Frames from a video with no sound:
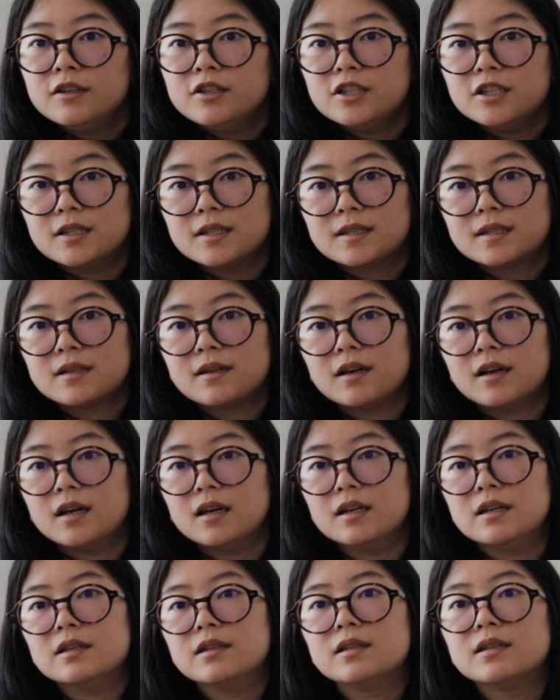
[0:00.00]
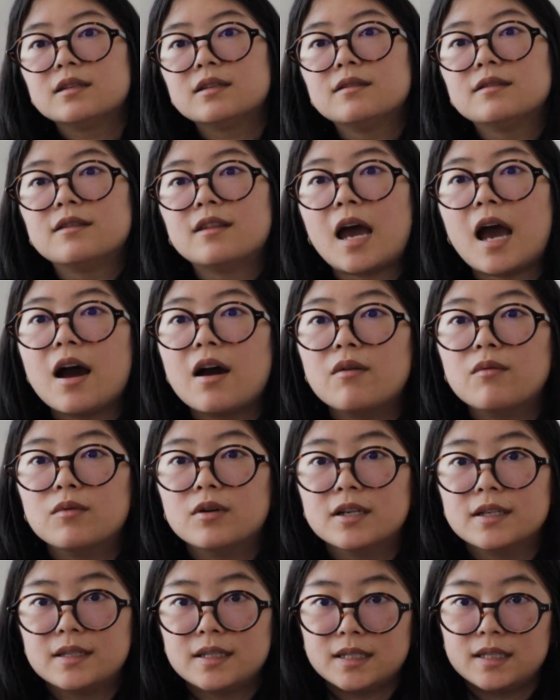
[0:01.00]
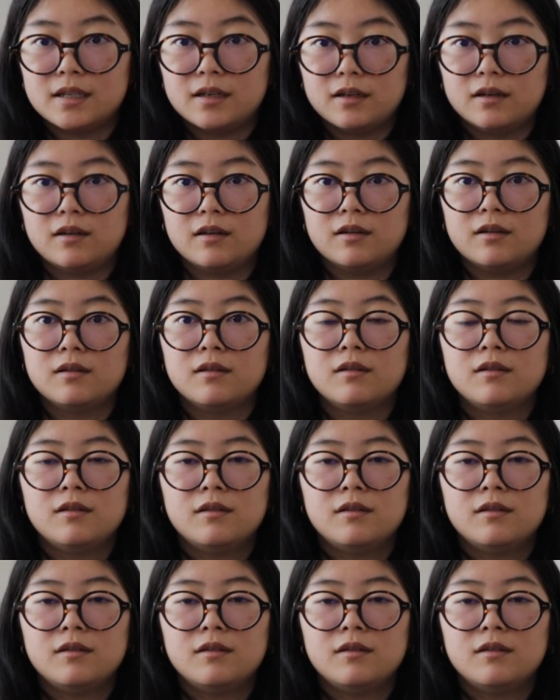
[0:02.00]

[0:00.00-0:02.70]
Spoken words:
just because that was the